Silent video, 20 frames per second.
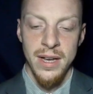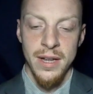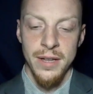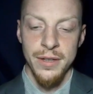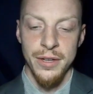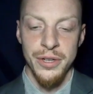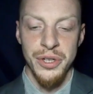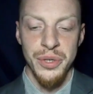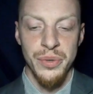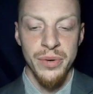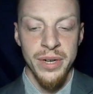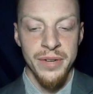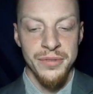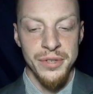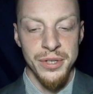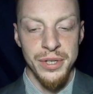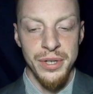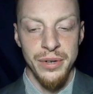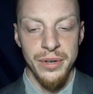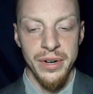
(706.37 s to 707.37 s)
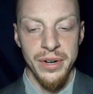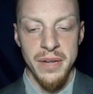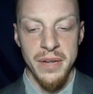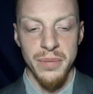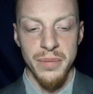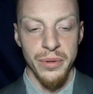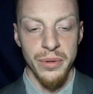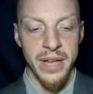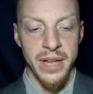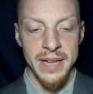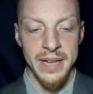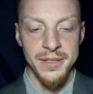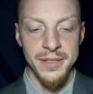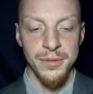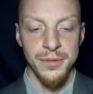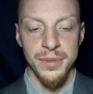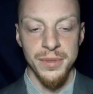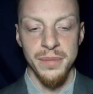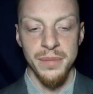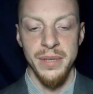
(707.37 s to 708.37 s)
The degree of security in both
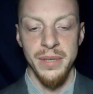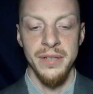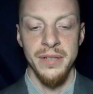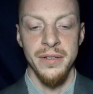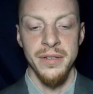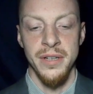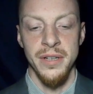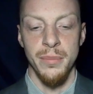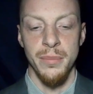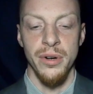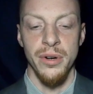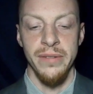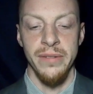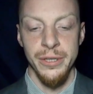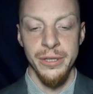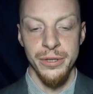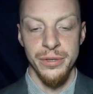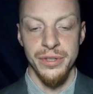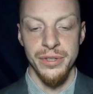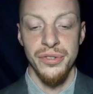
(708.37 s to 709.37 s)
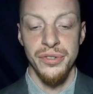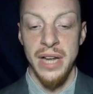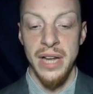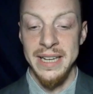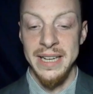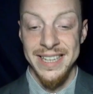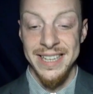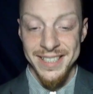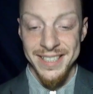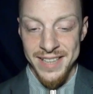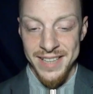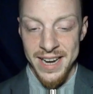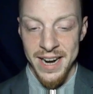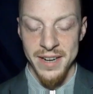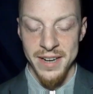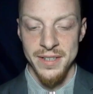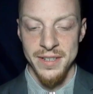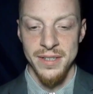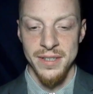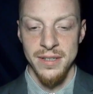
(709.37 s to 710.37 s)
cases will depend on the number of interests and
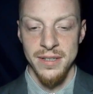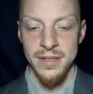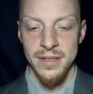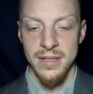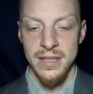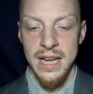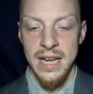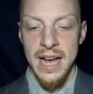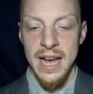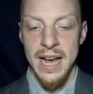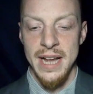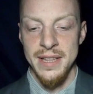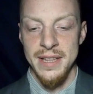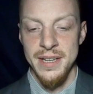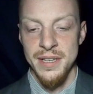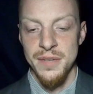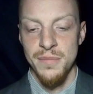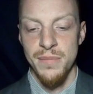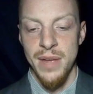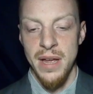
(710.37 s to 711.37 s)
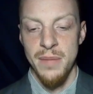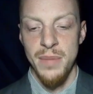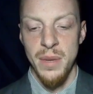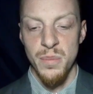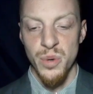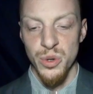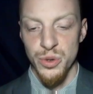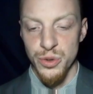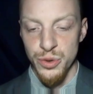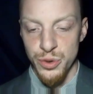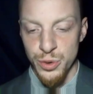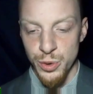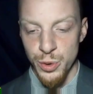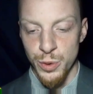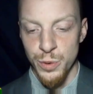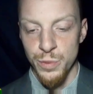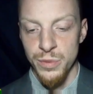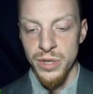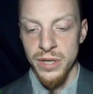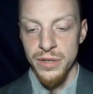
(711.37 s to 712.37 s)
sects, and this may be
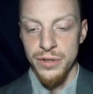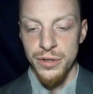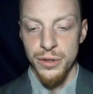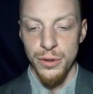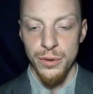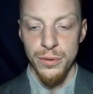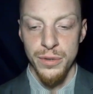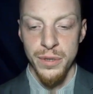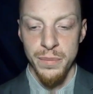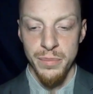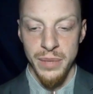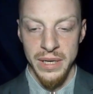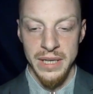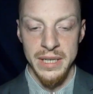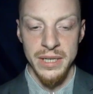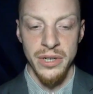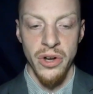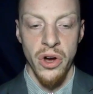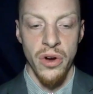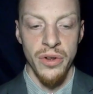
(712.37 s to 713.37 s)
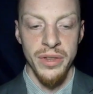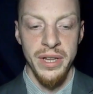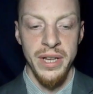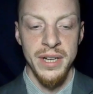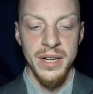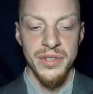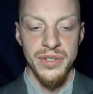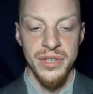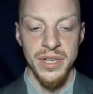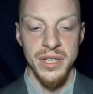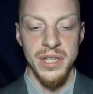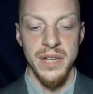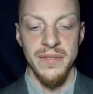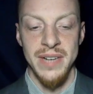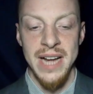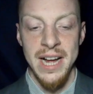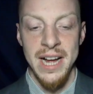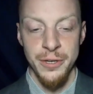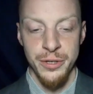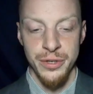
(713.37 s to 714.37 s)
presumed to depend on the extent of
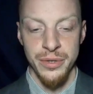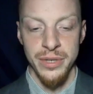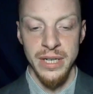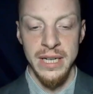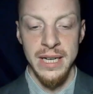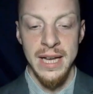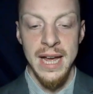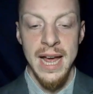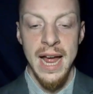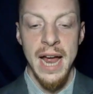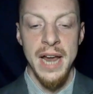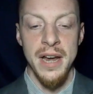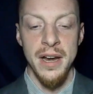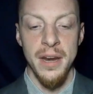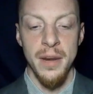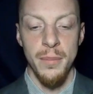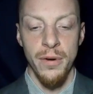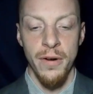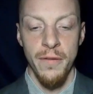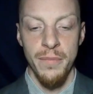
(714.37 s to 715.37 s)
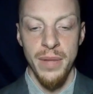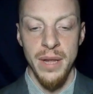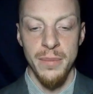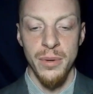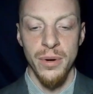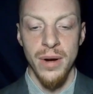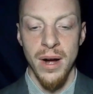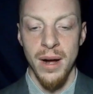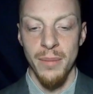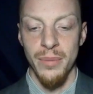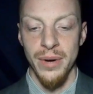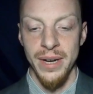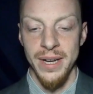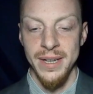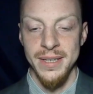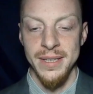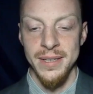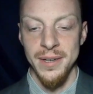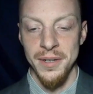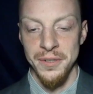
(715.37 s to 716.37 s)
country and number of people
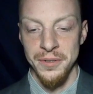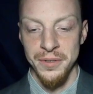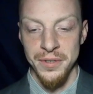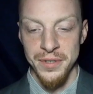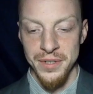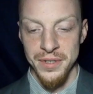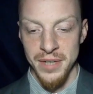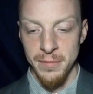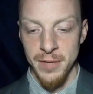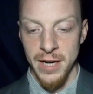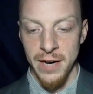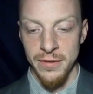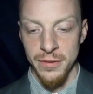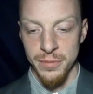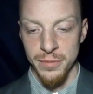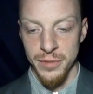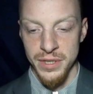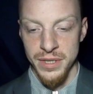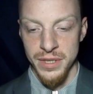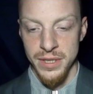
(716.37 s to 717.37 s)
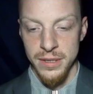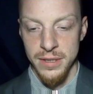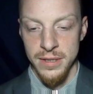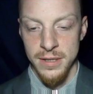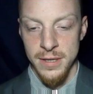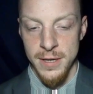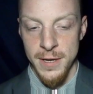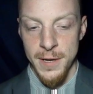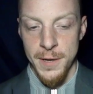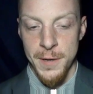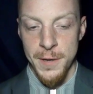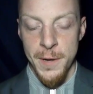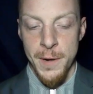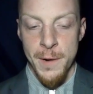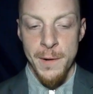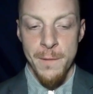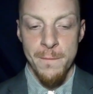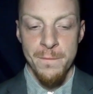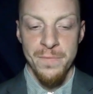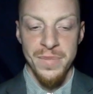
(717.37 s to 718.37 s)
comprehended under the same government.
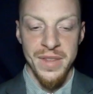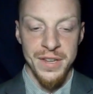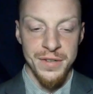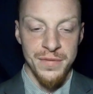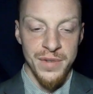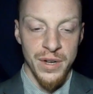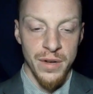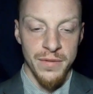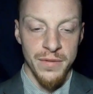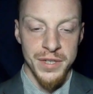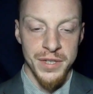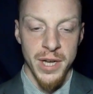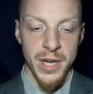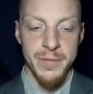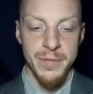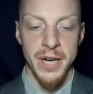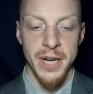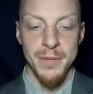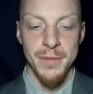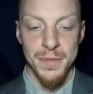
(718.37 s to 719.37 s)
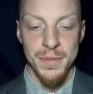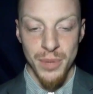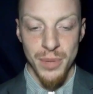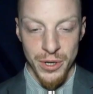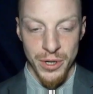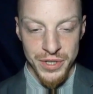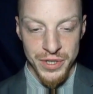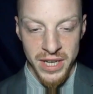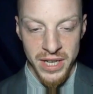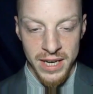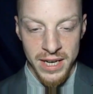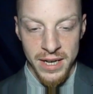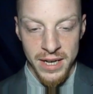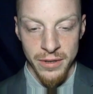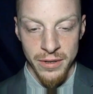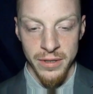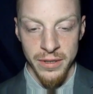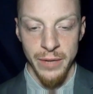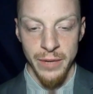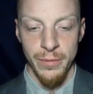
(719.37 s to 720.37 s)
This view of the subject must
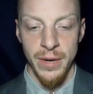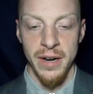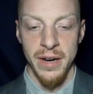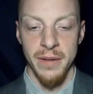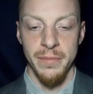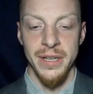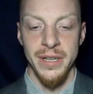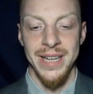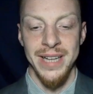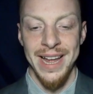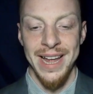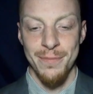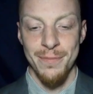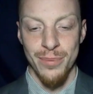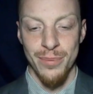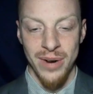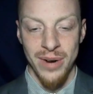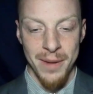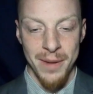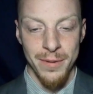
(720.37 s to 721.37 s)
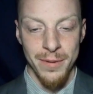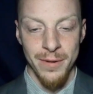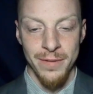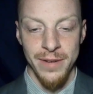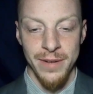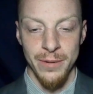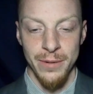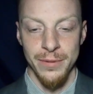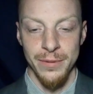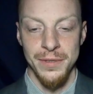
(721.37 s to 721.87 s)
particularly recommend a proper federal